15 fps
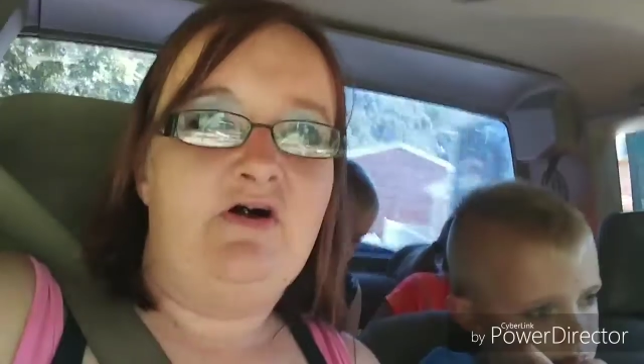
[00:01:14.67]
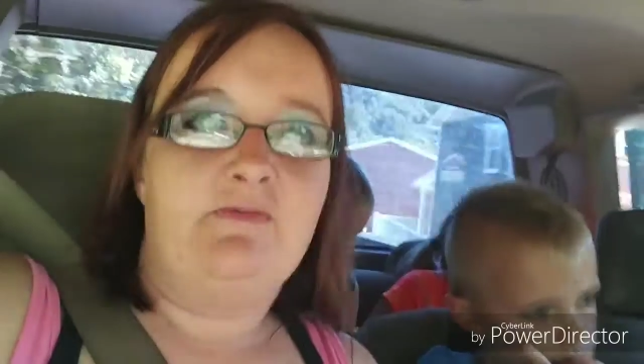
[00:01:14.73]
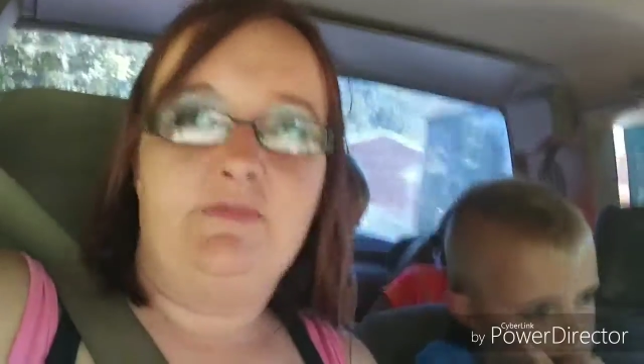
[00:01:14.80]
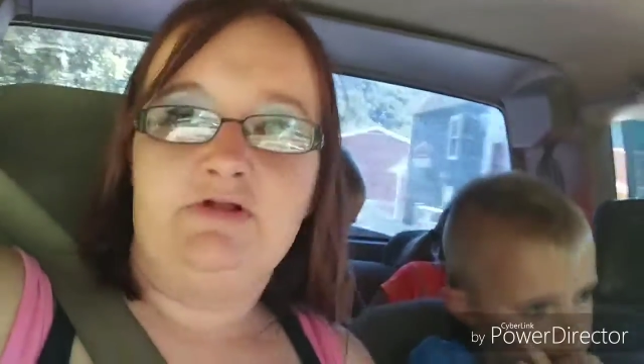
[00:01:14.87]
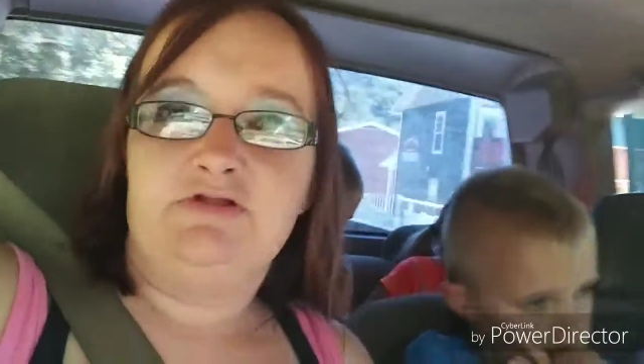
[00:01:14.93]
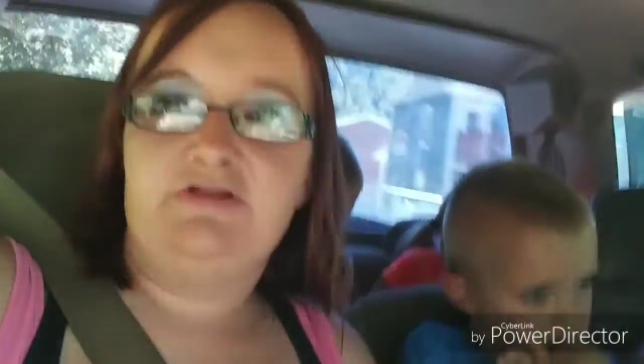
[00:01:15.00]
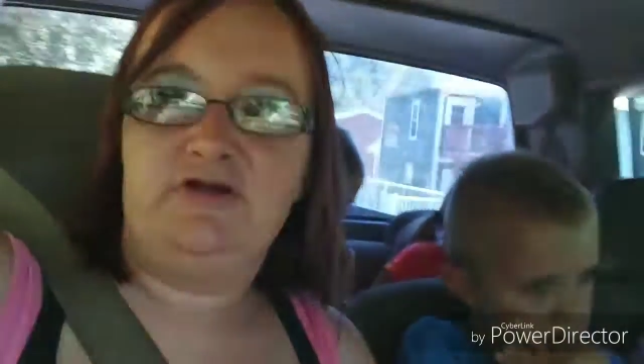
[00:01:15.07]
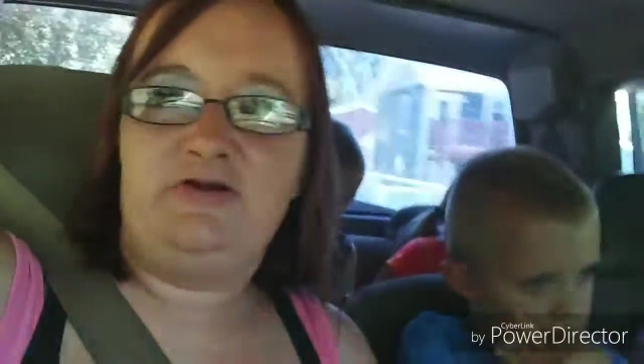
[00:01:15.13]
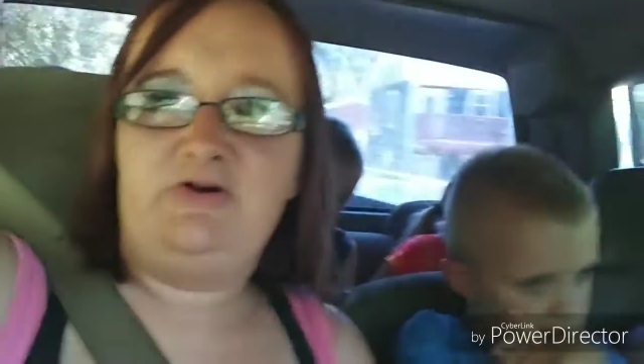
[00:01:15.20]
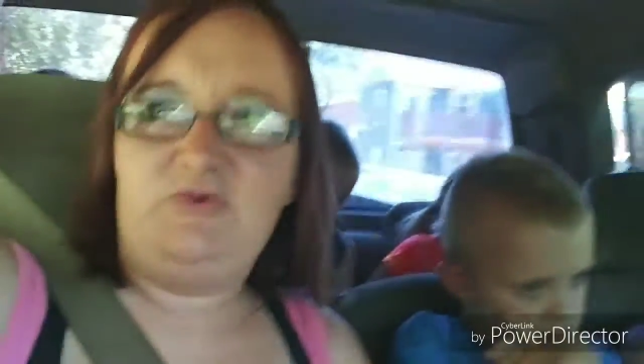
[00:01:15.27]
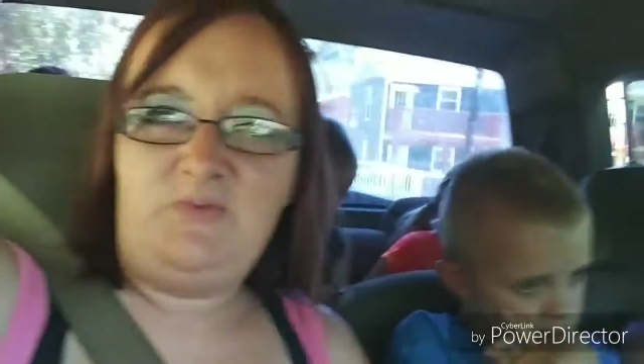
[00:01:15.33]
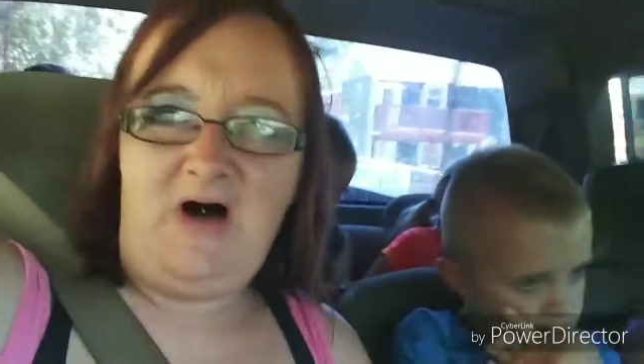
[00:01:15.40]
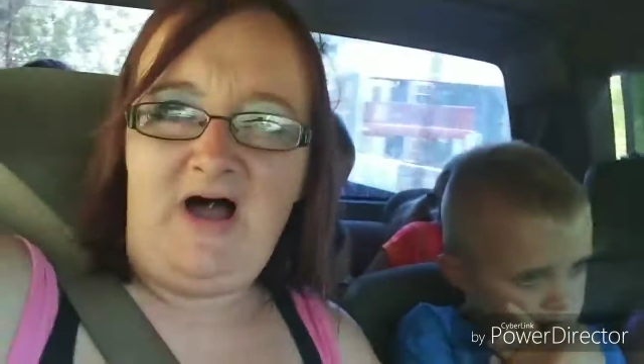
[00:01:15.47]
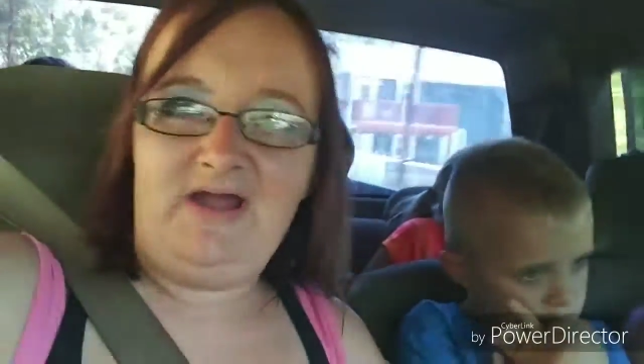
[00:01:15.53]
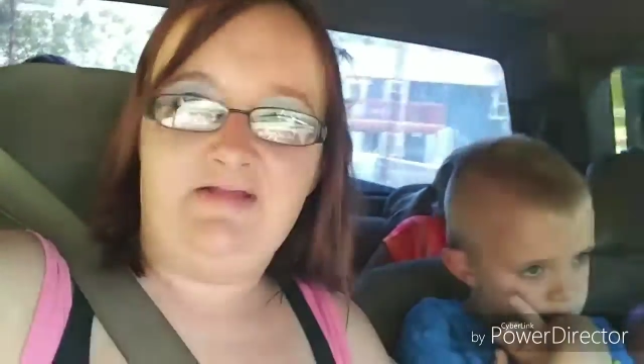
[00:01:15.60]
tell them a
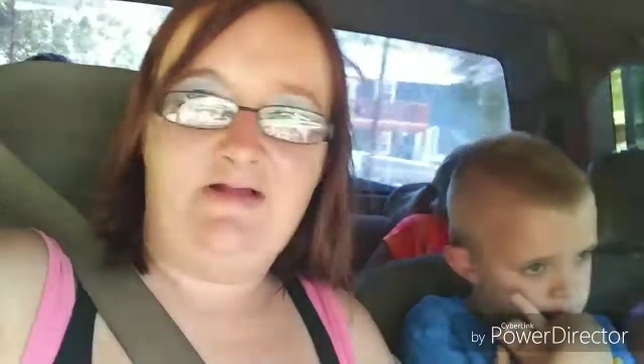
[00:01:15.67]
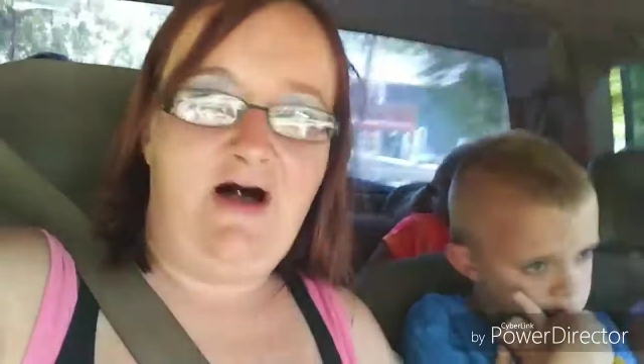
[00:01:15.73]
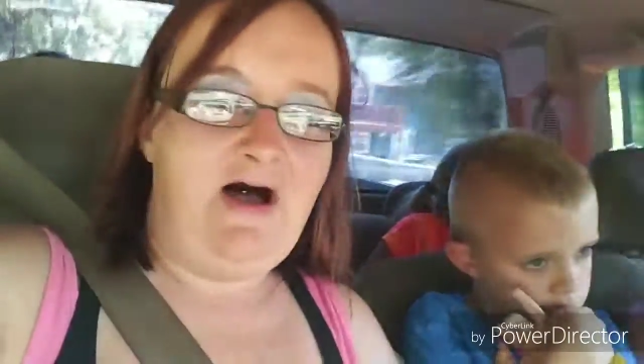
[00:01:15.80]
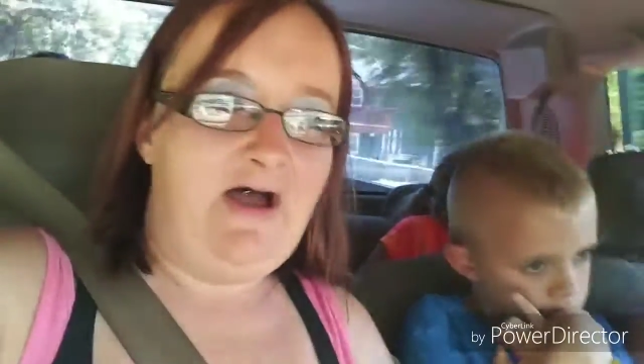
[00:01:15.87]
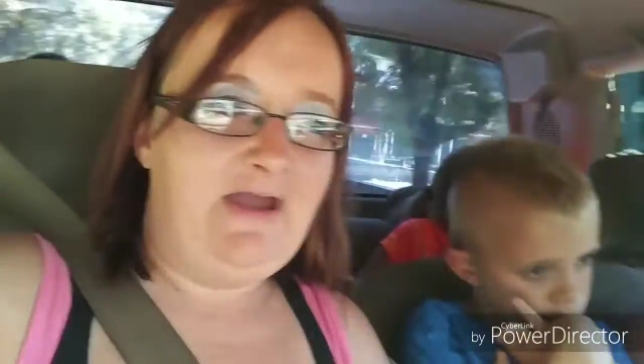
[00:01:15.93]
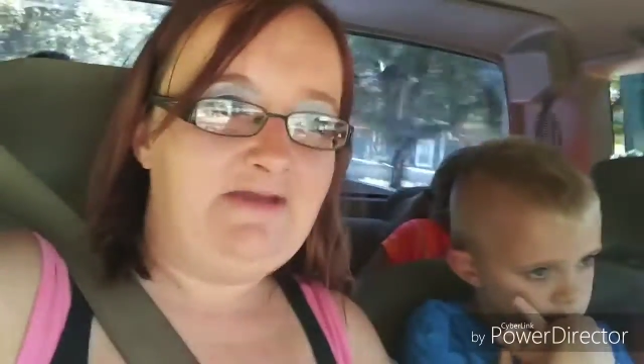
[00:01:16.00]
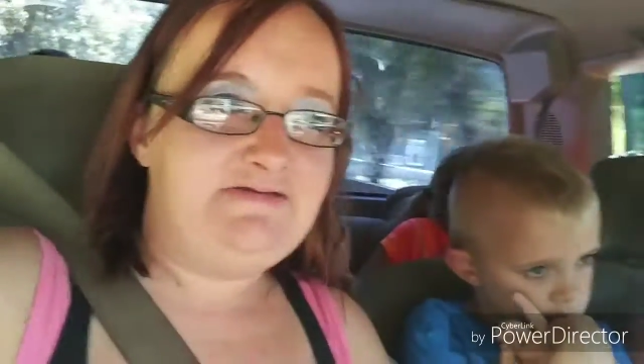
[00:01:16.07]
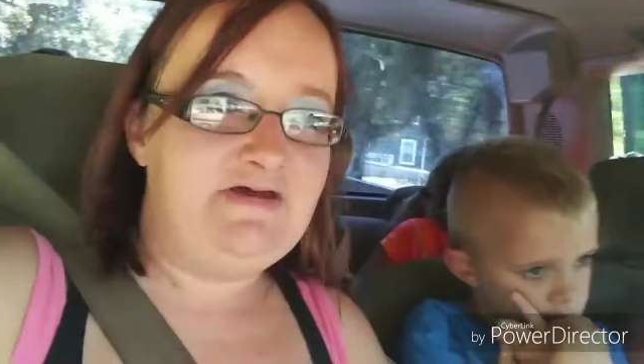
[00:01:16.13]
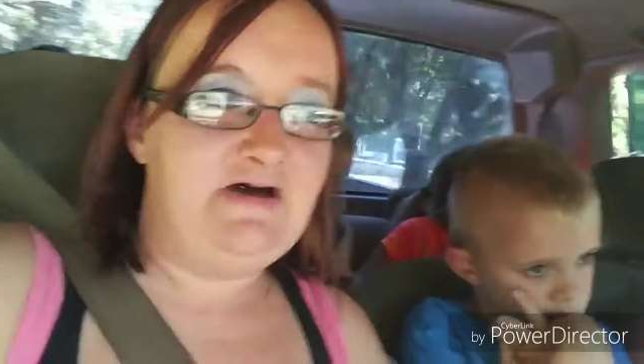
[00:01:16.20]
little white lie,